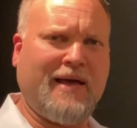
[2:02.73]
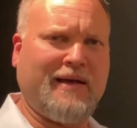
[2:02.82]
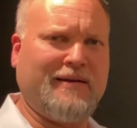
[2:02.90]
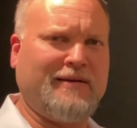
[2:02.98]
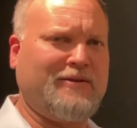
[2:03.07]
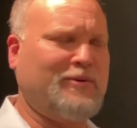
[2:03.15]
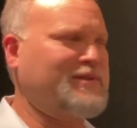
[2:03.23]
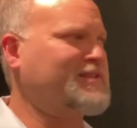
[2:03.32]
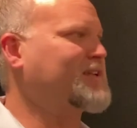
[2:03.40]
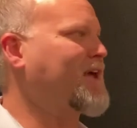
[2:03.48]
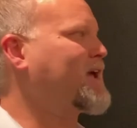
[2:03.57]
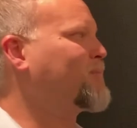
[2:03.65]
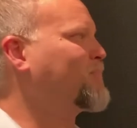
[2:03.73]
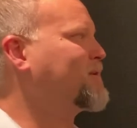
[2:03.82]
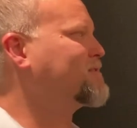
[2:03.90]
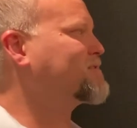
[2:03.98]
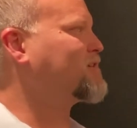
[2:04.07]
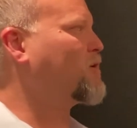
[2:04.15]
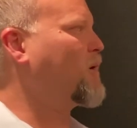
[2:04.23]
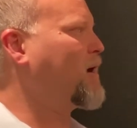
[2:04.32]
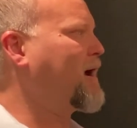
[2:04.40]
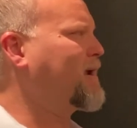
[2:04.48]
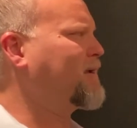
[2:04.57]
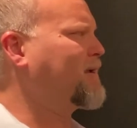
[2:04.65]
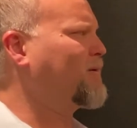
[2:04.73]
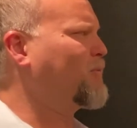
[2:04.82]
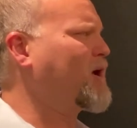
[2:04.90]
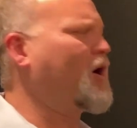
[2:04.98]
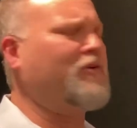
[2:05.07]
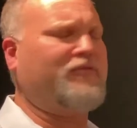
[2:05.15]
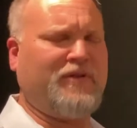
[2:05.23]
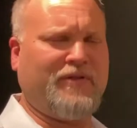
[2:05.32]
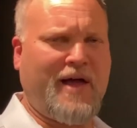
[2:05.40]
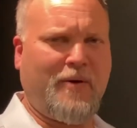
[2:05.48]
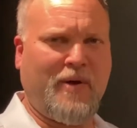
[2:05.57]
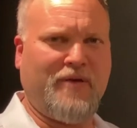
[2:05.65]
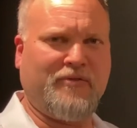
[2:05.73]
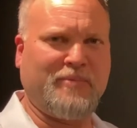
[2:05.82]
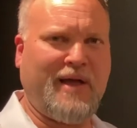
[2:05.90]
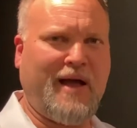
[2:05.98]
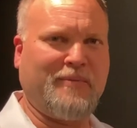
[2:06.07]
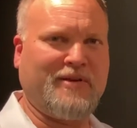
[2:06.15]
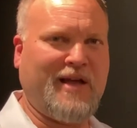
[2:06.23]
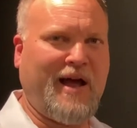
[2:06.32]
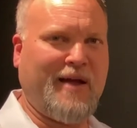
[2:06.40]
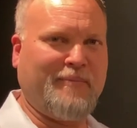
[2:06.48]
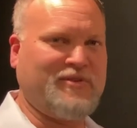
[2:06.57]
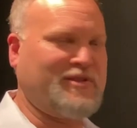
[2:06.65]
and to escape, and so we all feel that way from time to time.